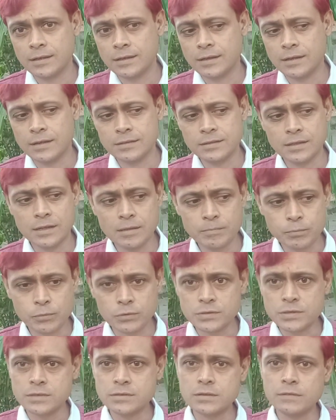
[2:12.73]
The
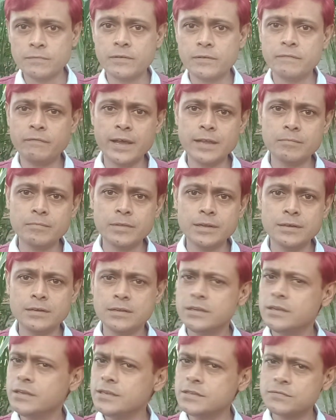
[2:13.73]
process of refinement
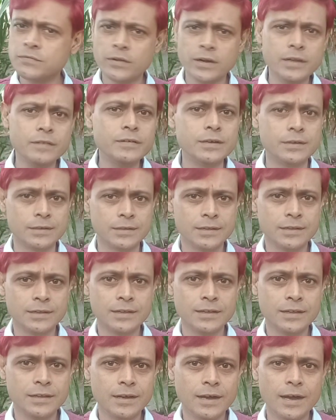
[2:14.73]
is forever,
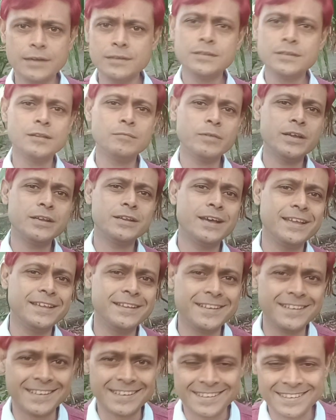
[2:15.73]
until my dying
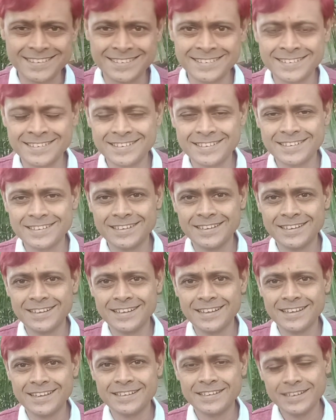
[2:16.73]
day.
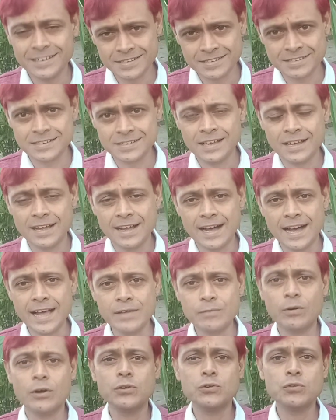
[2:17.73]
Yes, I
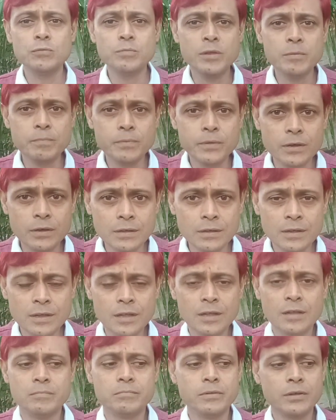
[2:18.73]
want to be pure
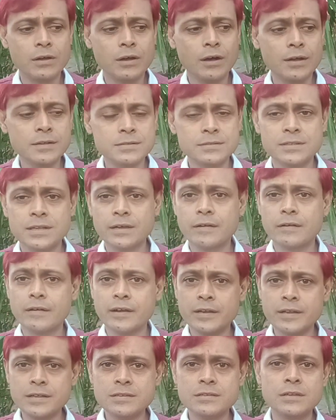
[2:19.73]
because the
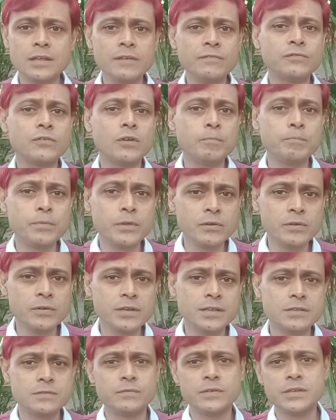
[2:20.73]
greatest gift of
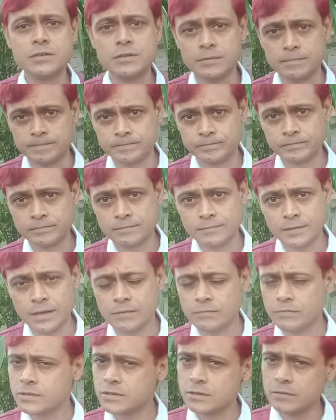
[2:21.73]
purity is wisdom.
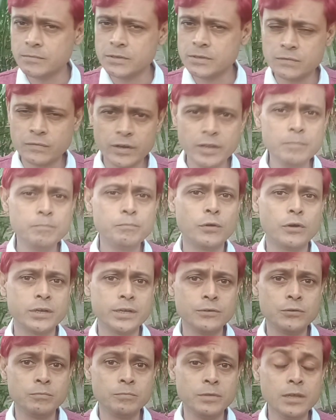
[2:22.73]
And wisdom is very
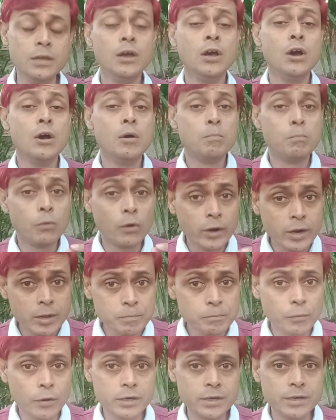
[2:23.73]
important to me, more
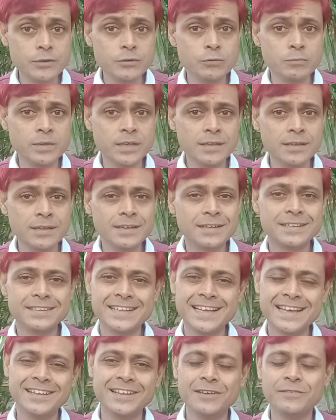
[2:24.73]
important to me
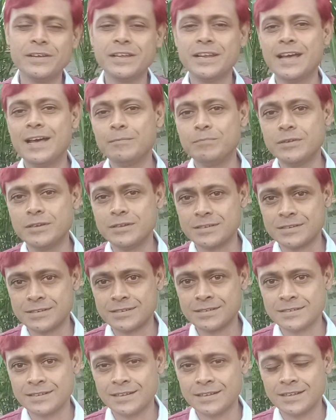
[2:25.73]
than love and
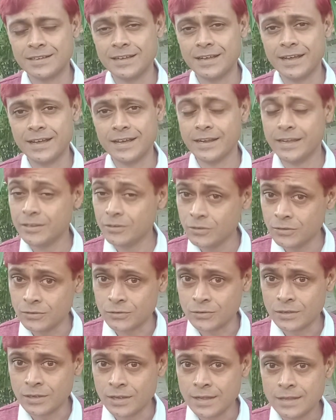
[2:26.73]
happiness. And I know
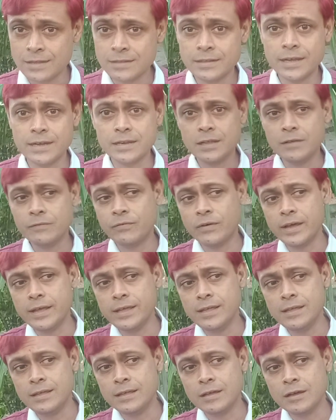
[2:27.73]
that if
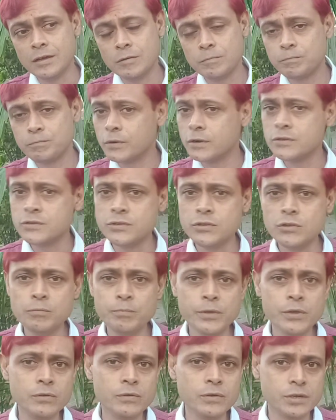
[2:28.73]
I pursue
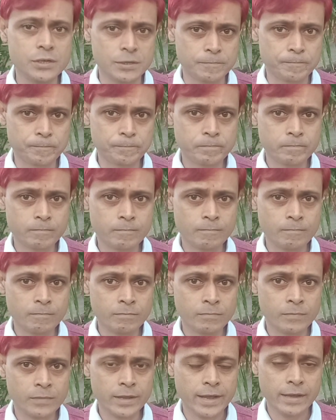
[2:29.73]
purity
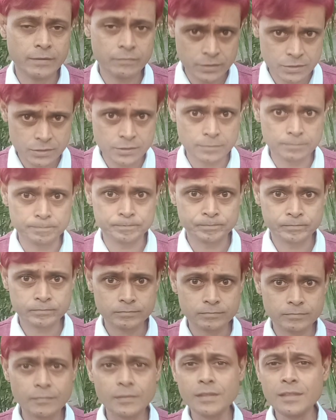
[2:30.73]
and wisdom,
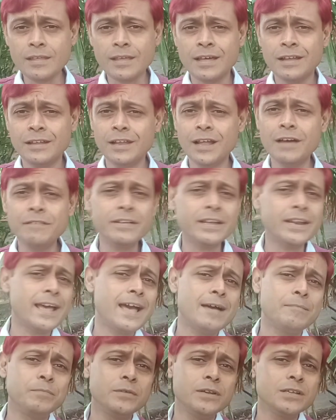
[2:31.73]
love and
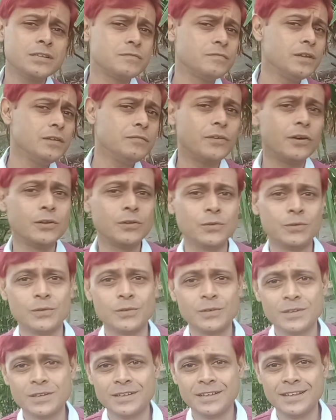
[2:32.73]
happiness will follow.
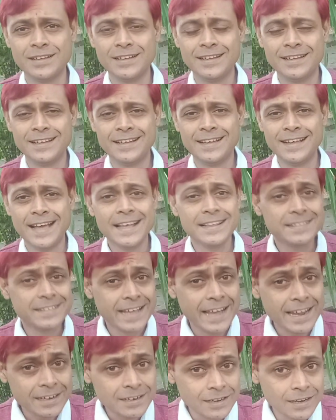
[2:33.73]
And
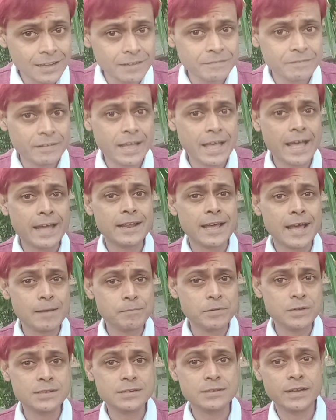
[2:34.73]
that love and
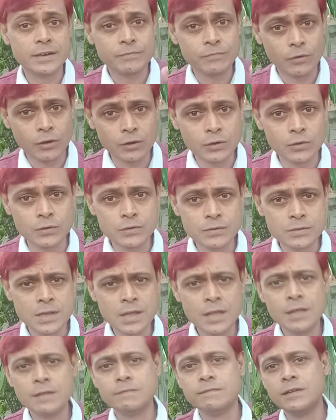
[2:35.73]
happiness that follows
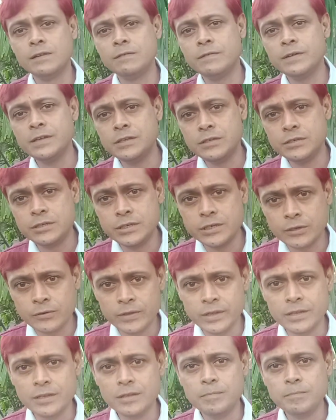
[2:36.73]
will be
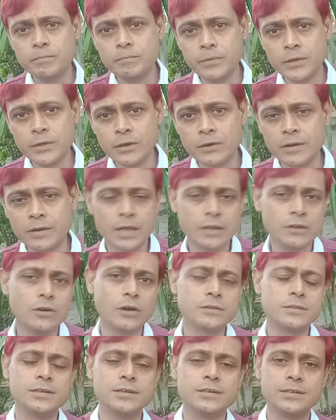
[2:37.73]
genuine, pure and
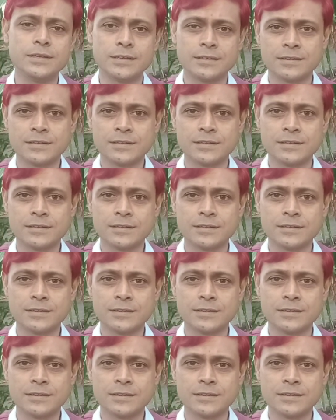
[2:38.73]
authentic.